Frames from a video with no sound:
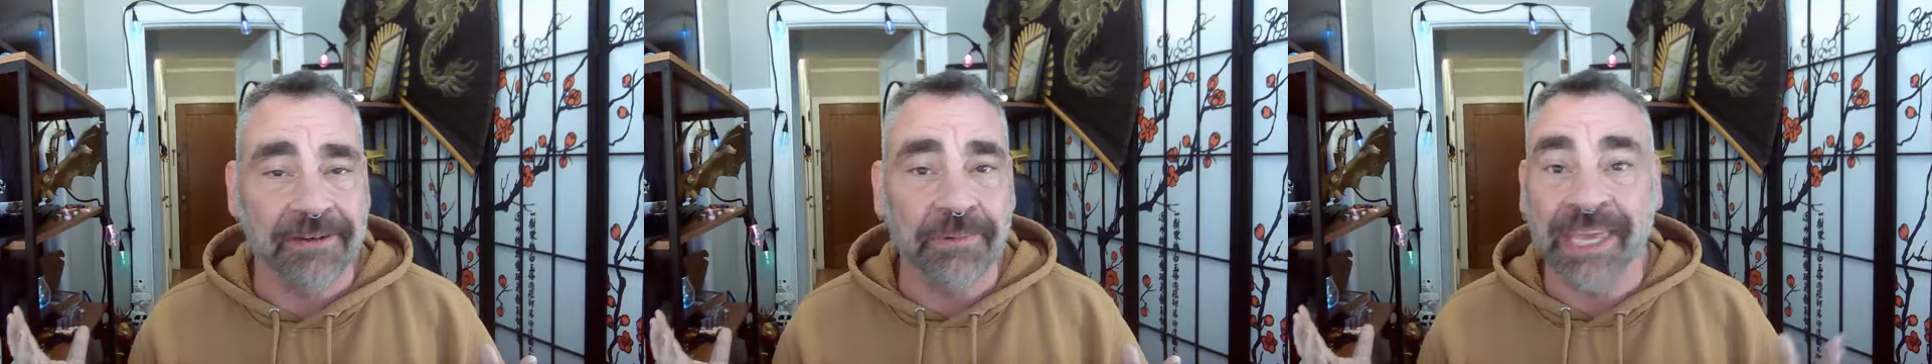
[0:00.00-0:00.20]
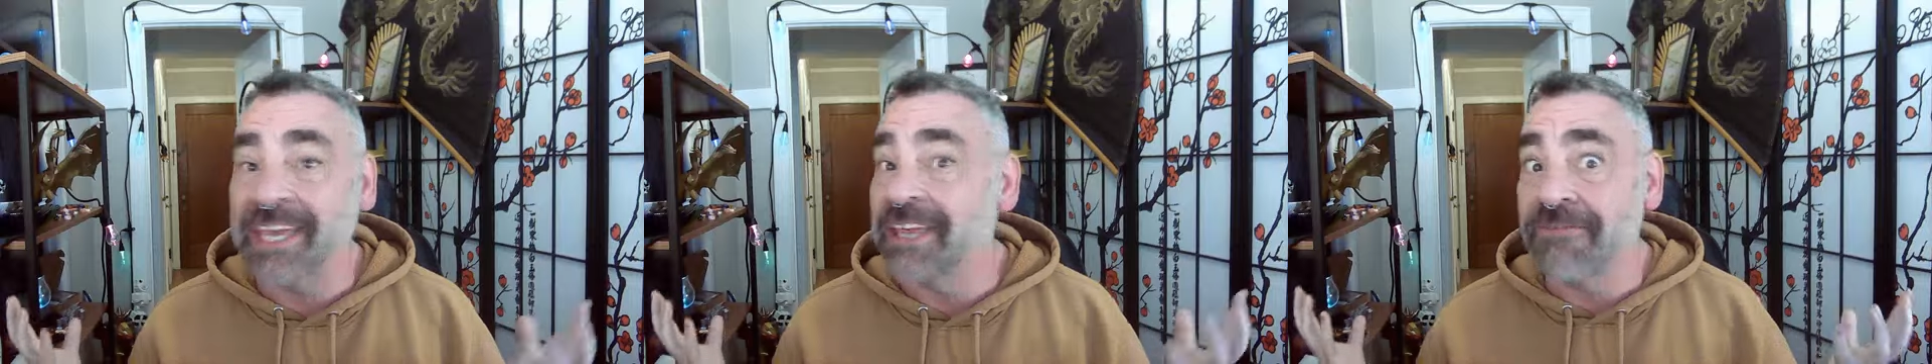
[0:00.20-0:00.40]

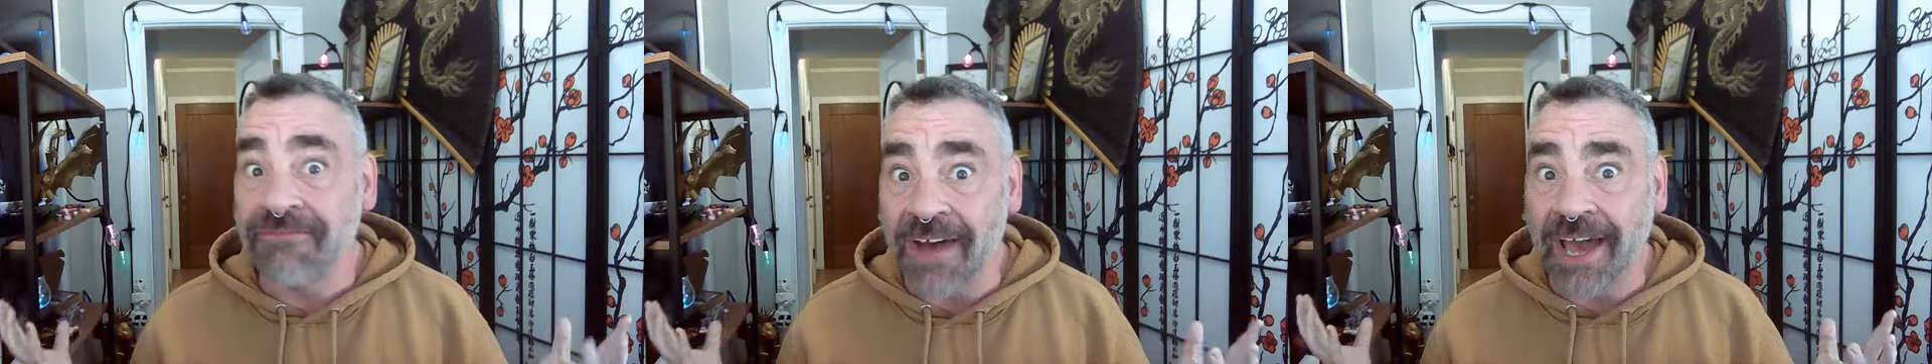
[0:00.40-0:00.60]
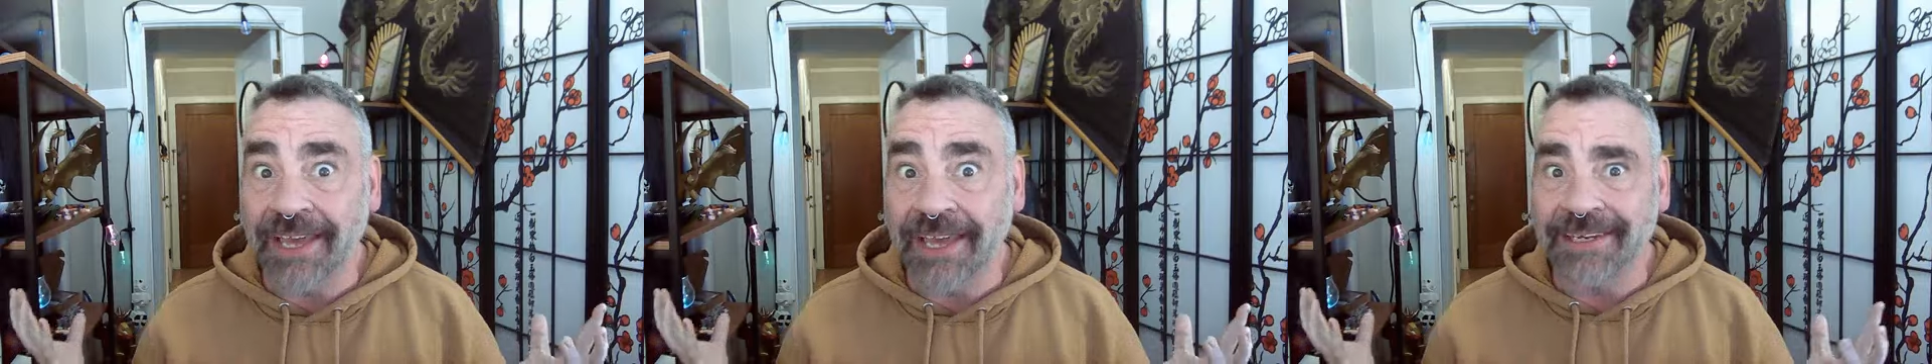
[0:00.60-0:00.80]
we can
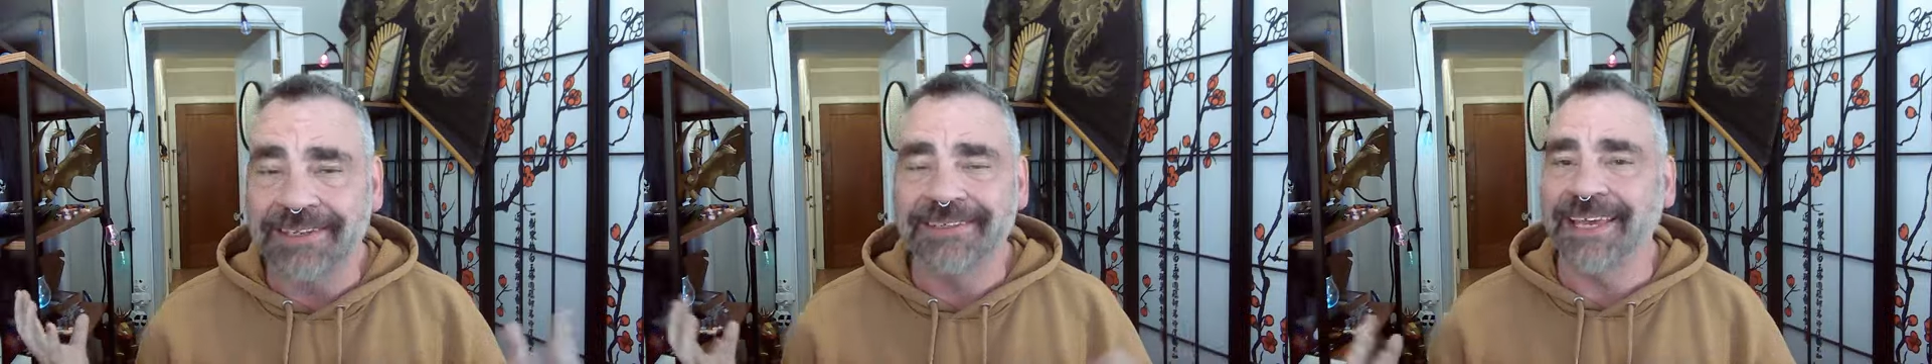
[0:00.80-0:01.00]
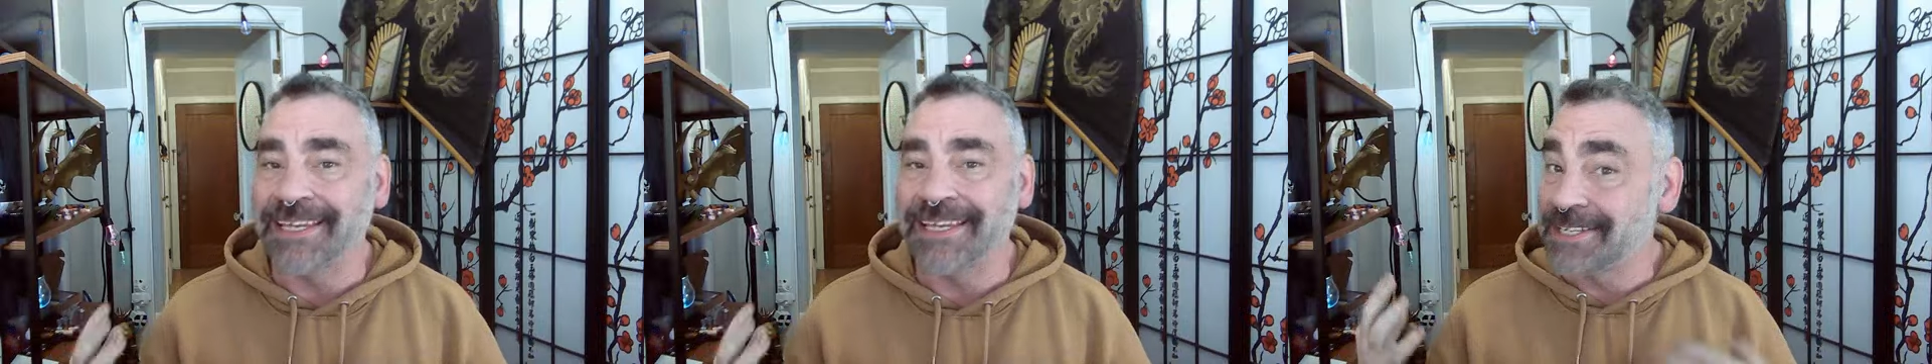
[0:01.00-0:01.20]
find
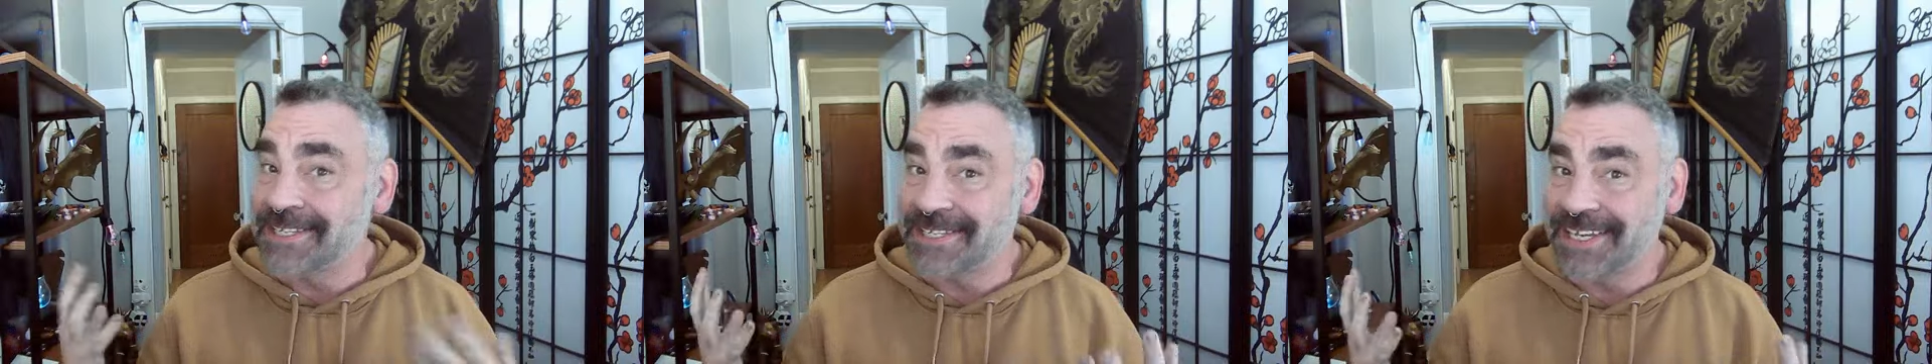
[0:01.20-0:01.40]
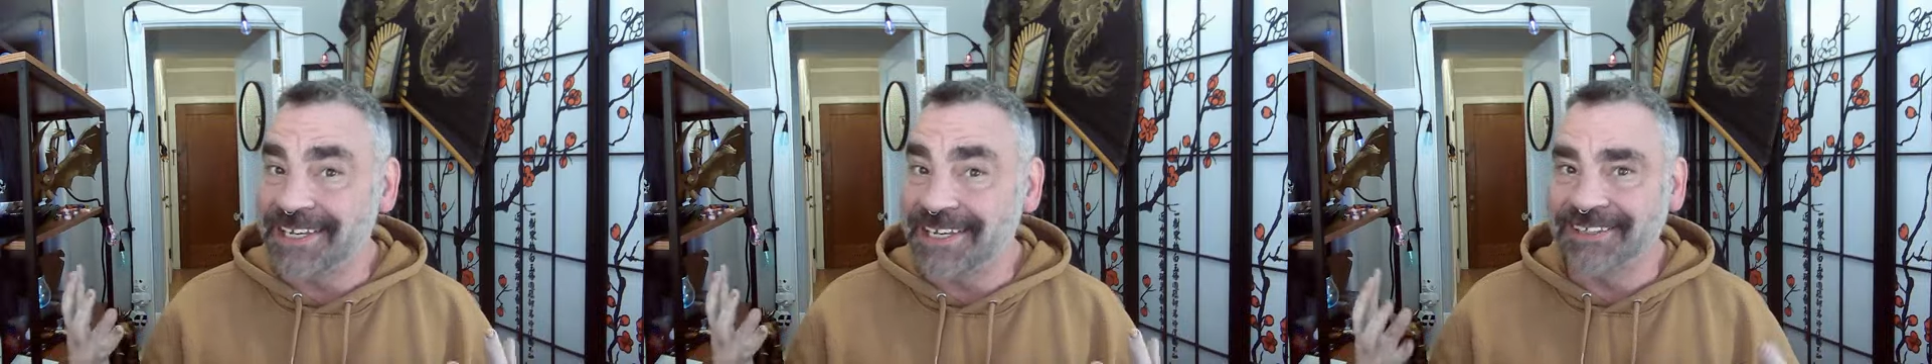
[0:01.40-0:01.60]
and
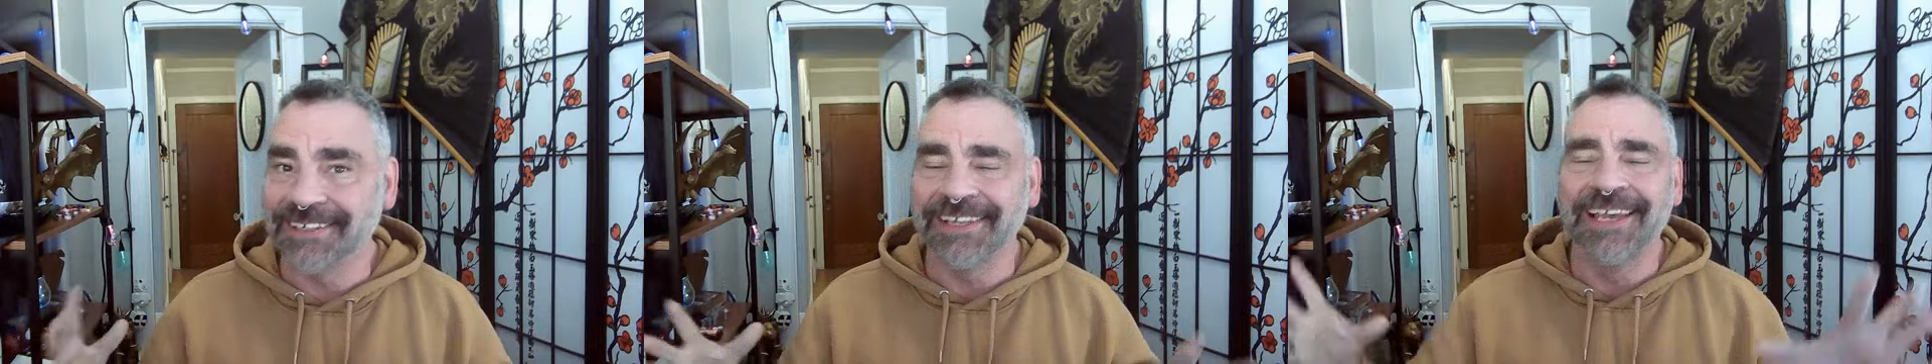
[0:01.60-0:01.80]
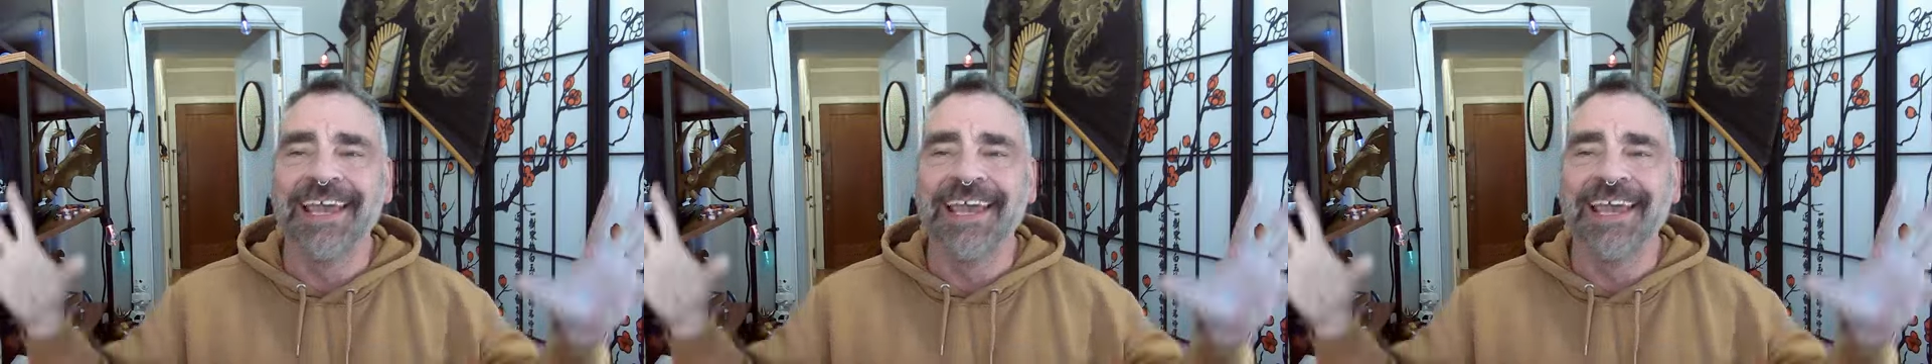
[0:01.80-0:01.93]
steal